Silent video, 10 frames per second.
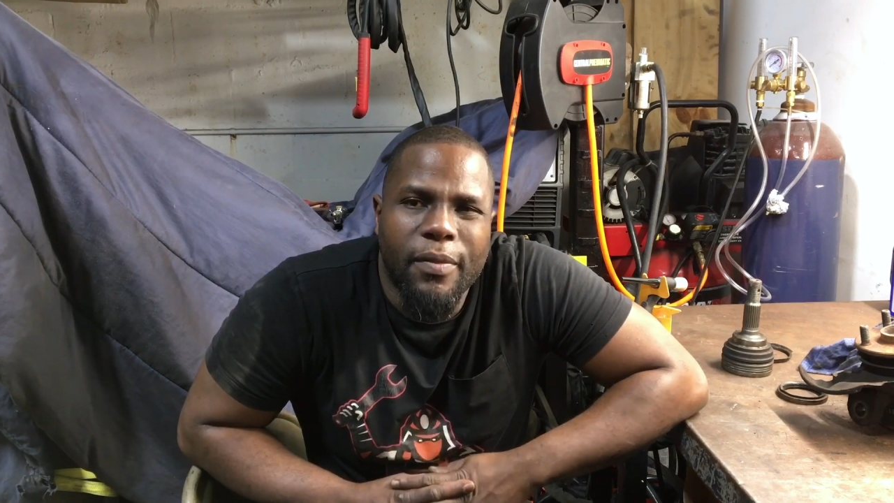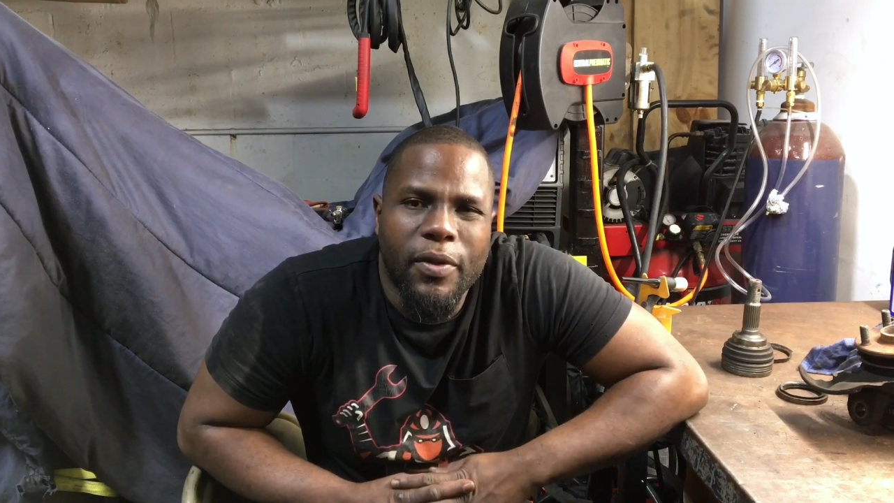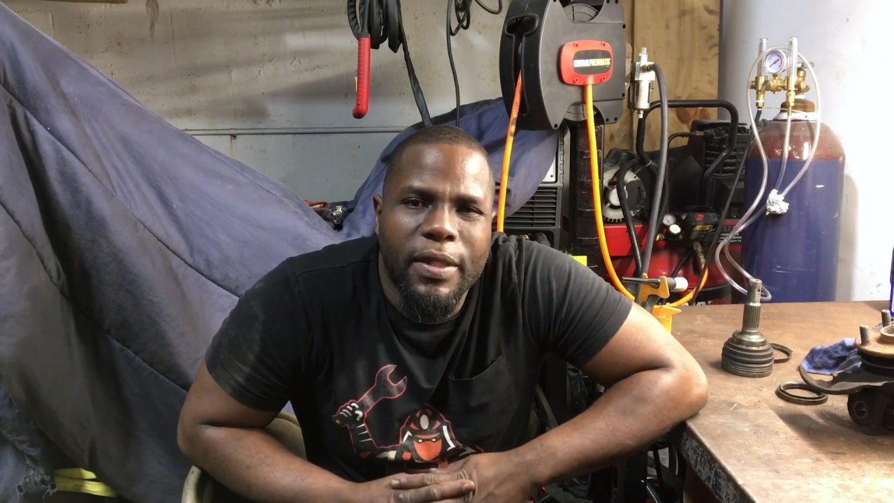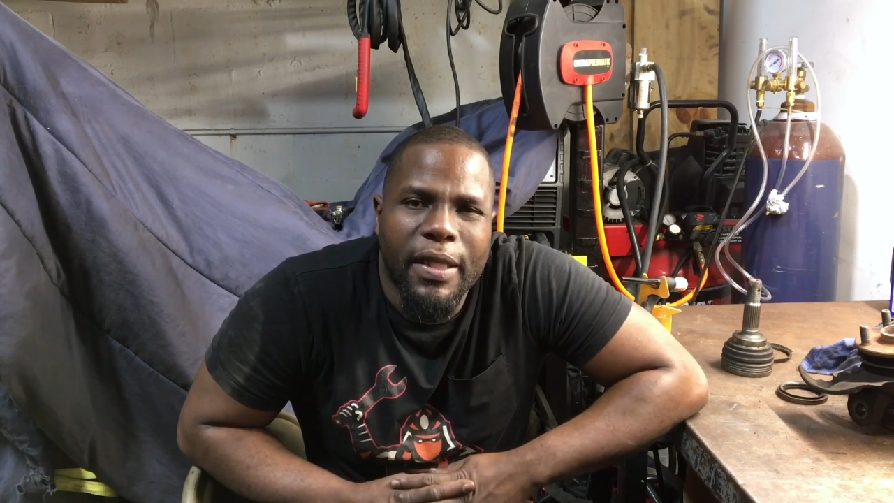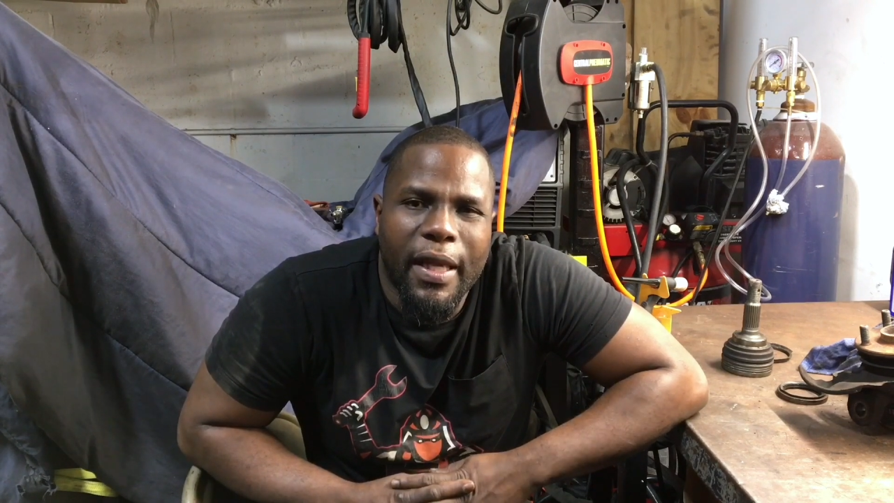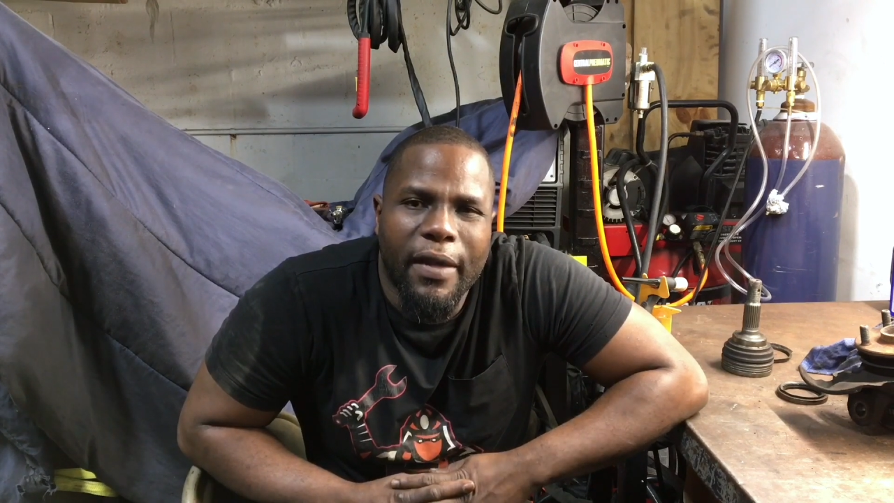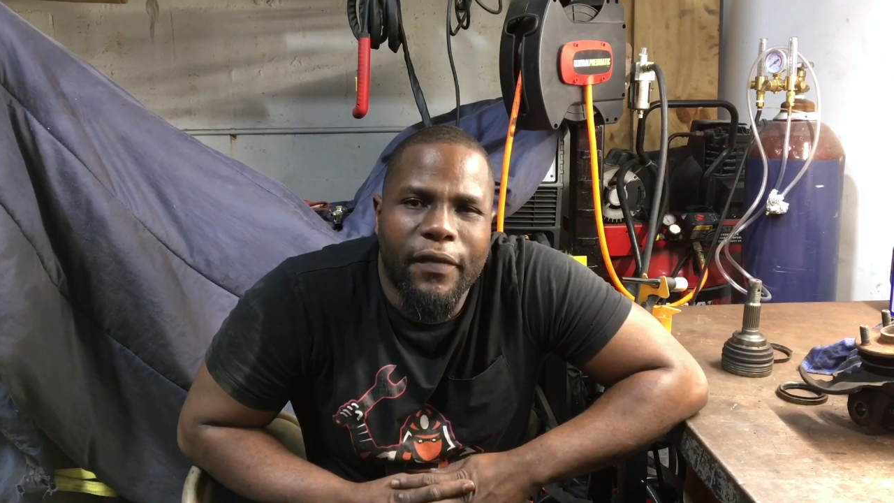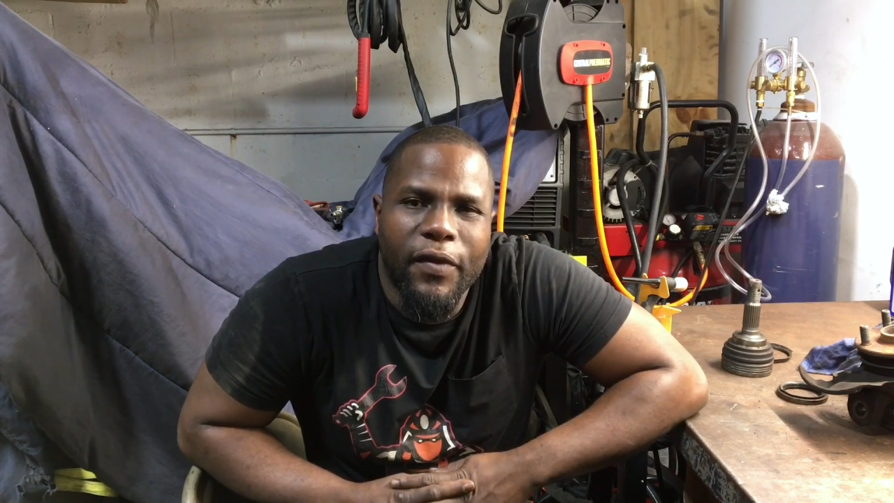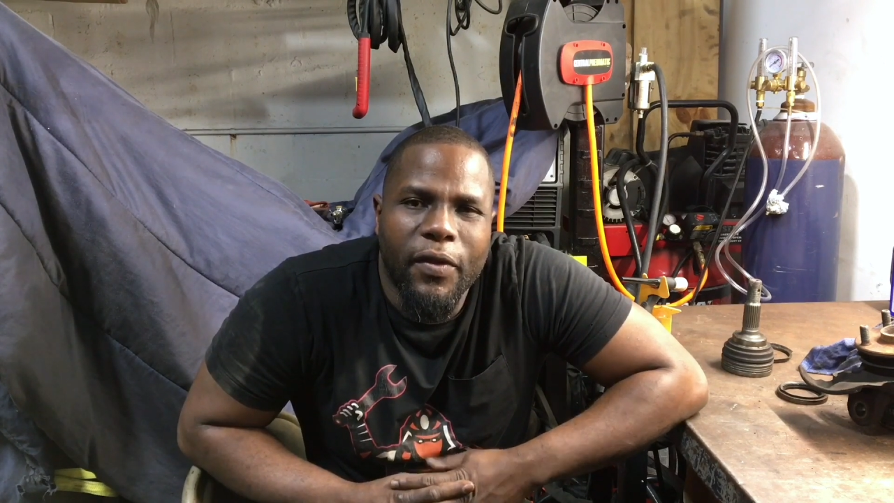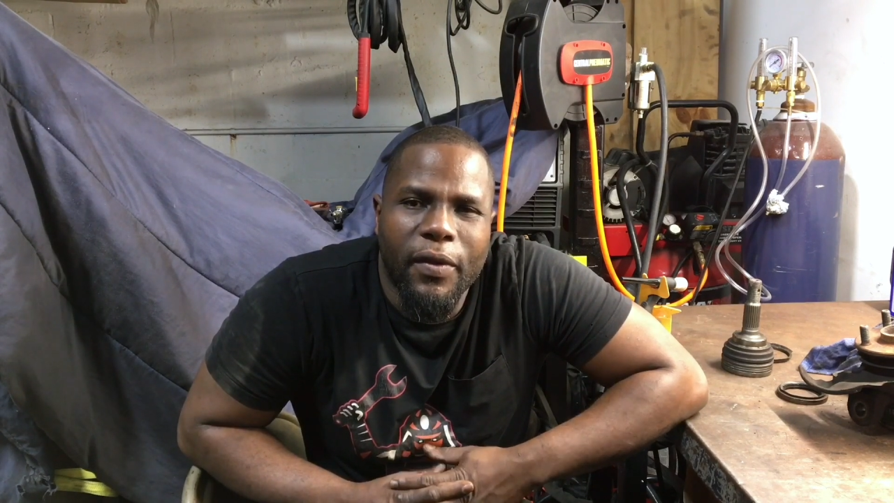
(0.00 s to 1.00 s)
mostly like
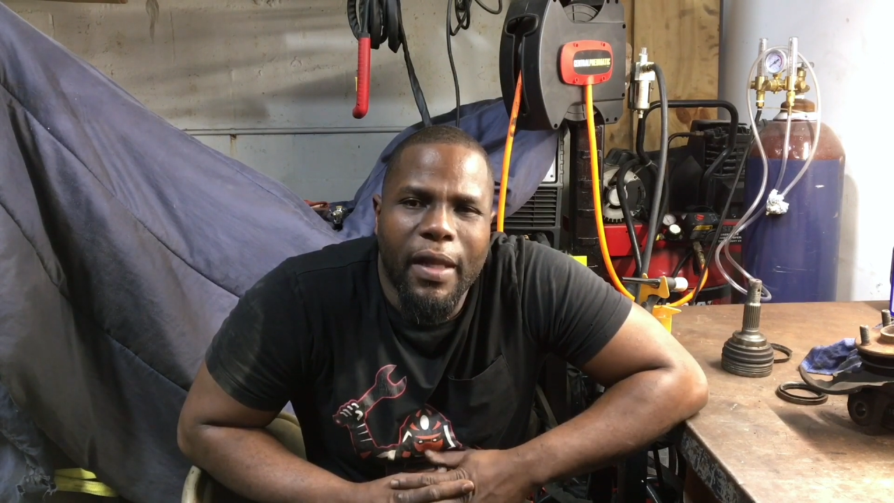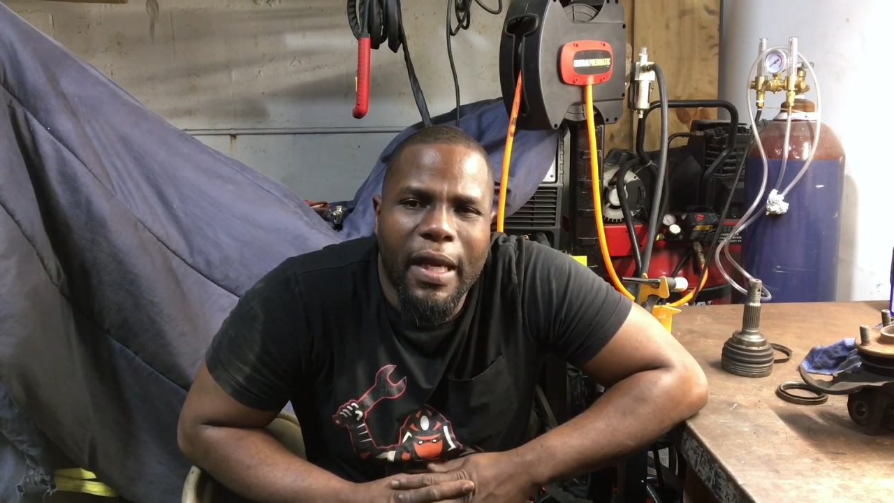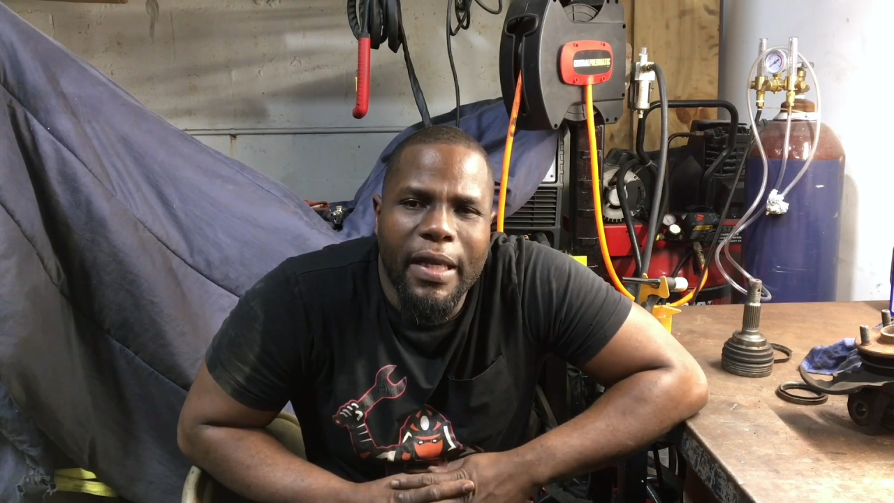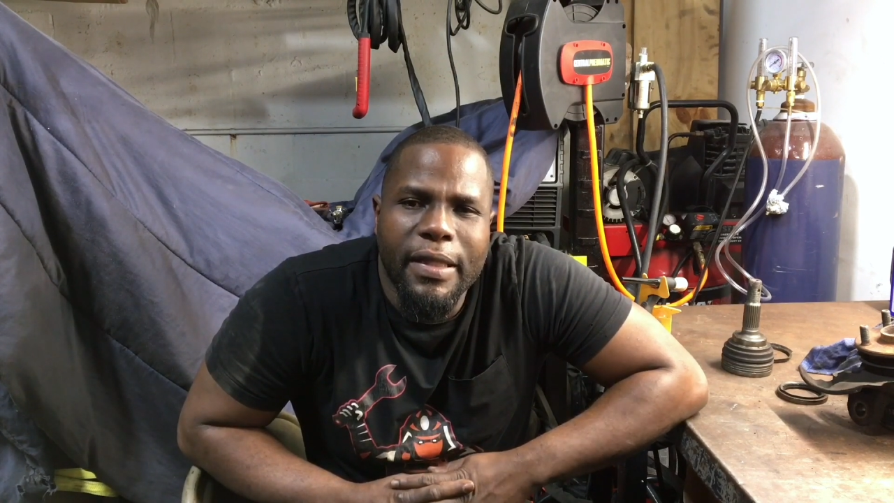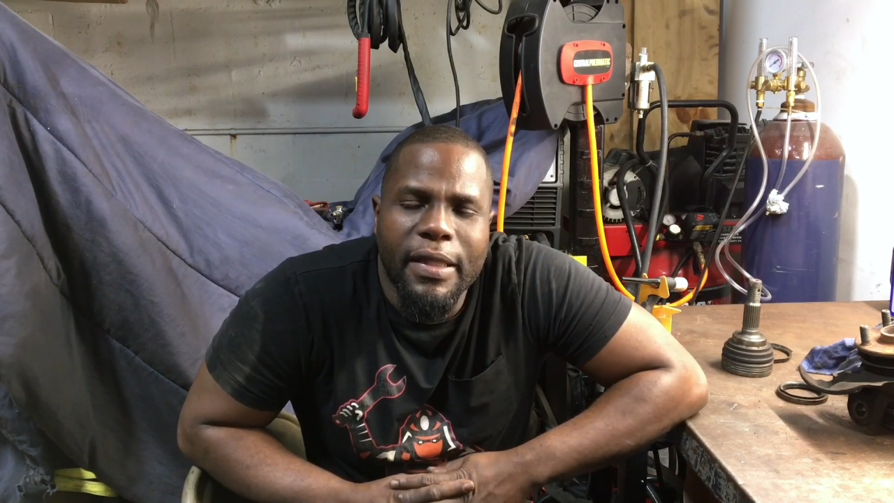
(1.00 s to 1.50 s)
fuel lines,